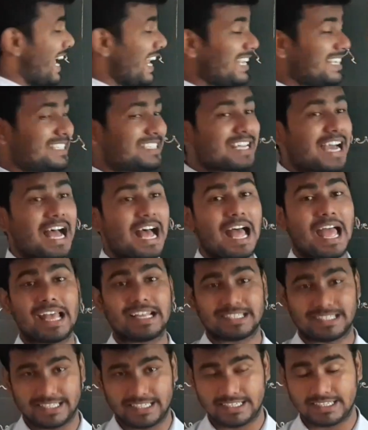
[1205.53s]

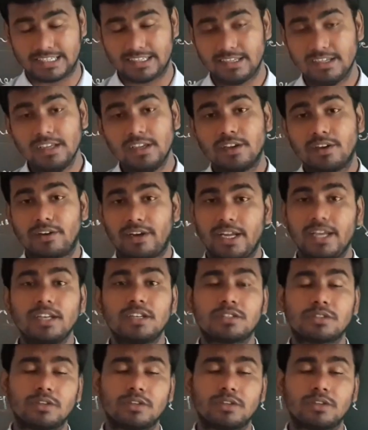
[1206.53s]
antacid, right?